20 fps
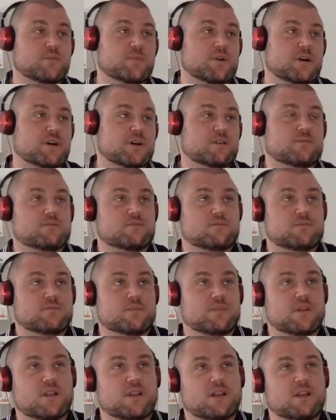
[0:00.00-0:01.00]
but
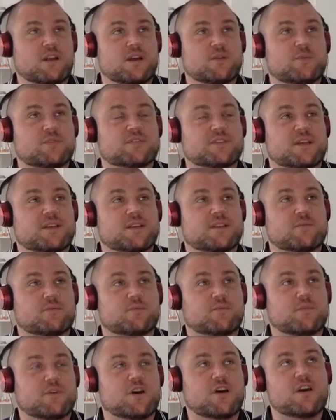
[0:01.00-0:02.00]
like we've said
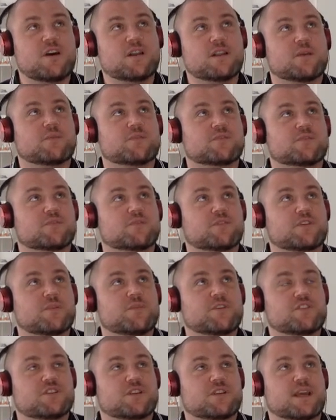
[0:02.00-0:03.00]
earlier, with sort of
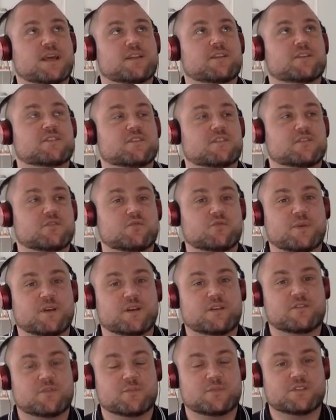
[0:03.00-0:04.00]
commissioning editors all
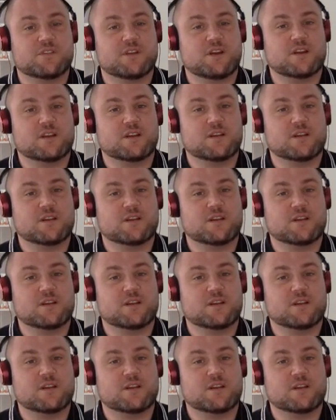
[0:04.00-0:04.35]
being from a certain